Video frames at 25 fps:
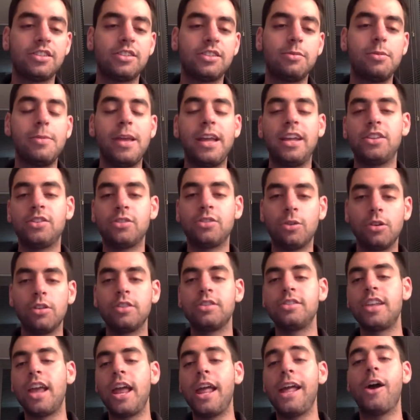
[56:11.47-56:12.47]
to be made. So to
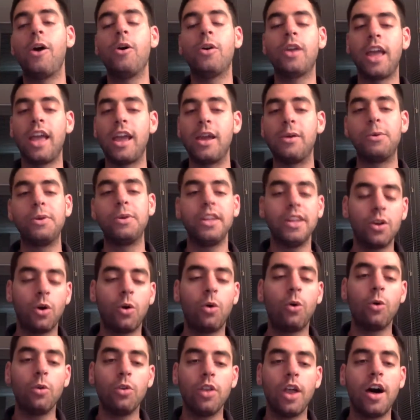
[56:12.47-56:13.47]
say, okay, we need to
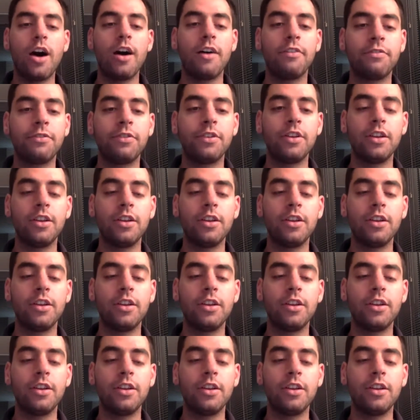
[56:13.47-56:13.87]
hold off